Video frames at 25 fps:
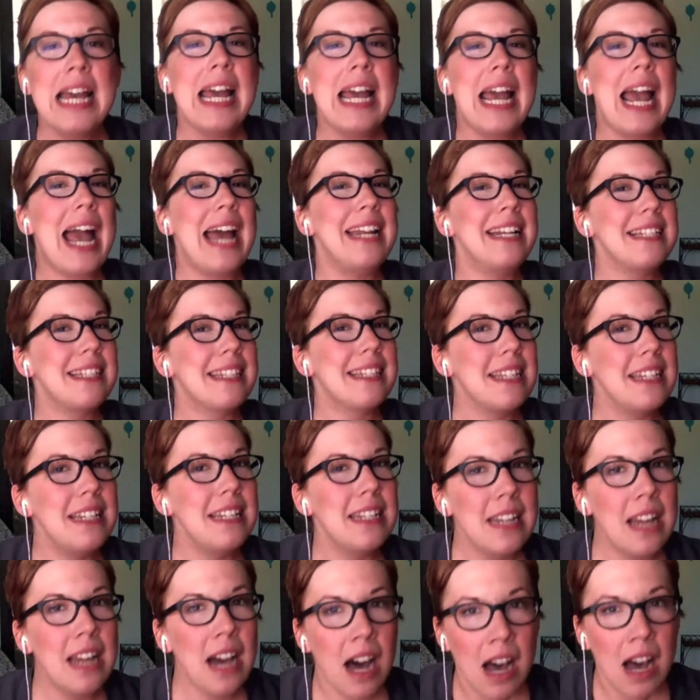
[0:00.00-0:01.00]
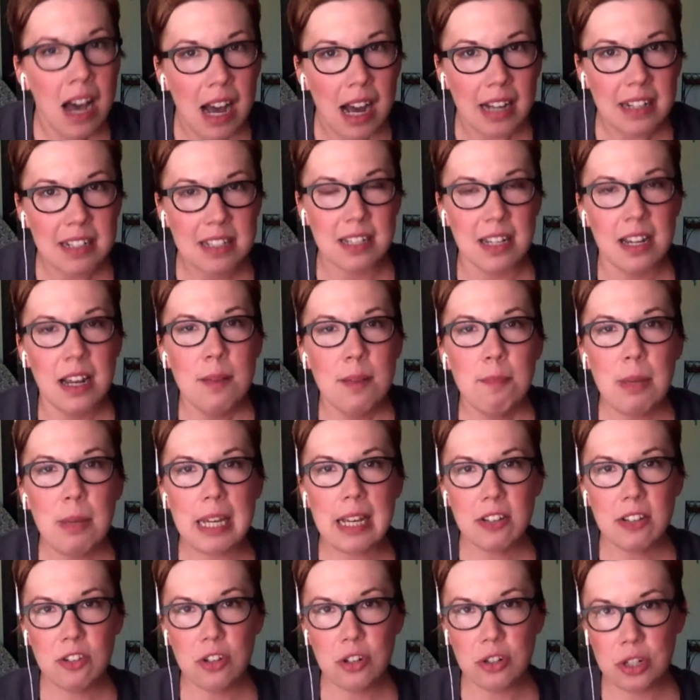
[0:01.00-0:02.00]
And it's not
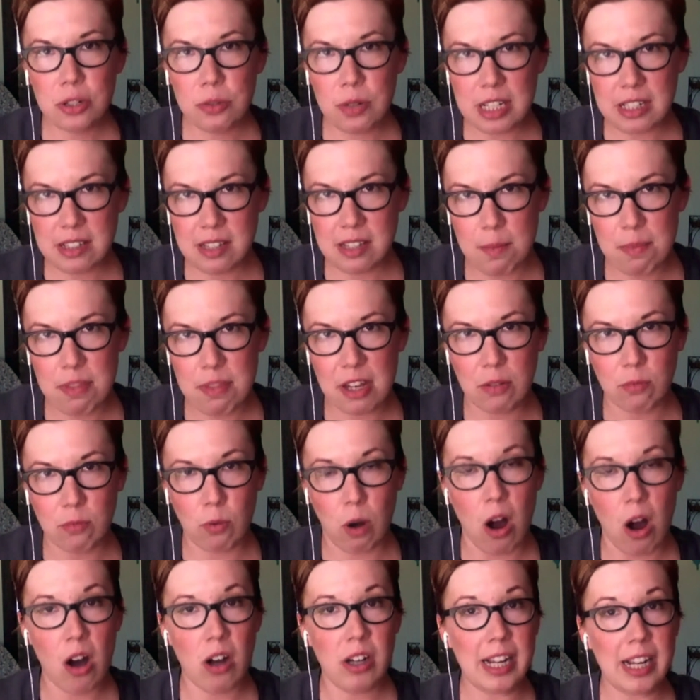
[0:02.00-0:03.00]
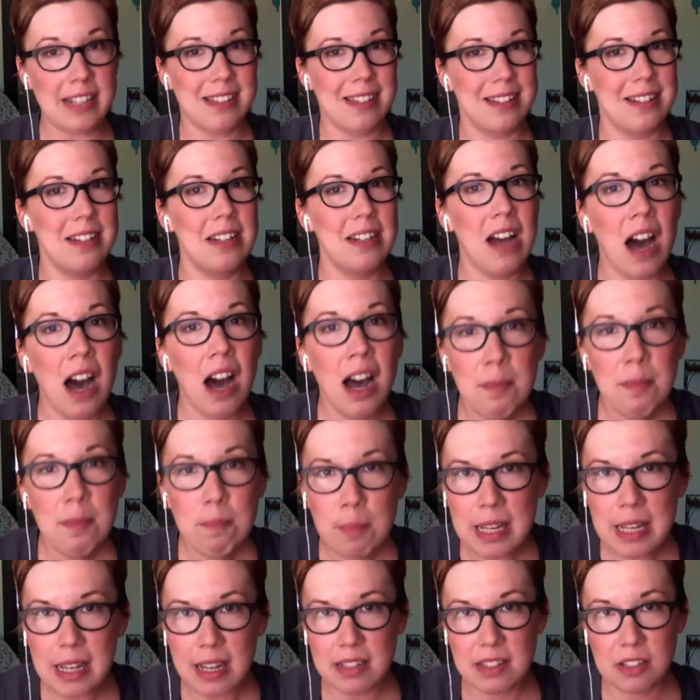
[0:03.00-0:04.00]
because you're doing something wrong. It's not
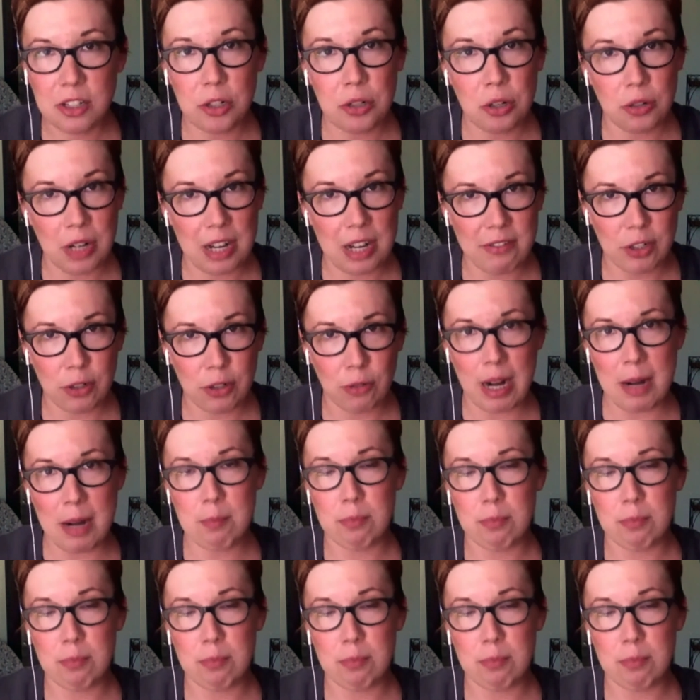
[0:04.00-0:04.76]
because you don't have a great